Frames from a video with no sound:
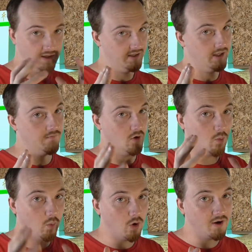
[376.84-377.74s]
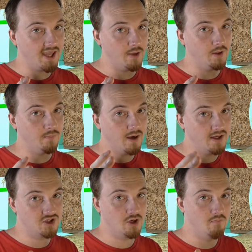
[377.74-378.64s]
give your wargaming
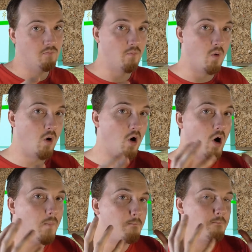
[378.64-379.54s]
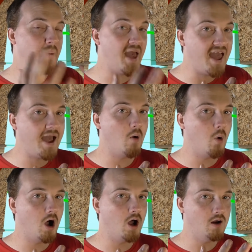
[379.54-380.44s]
budget more power,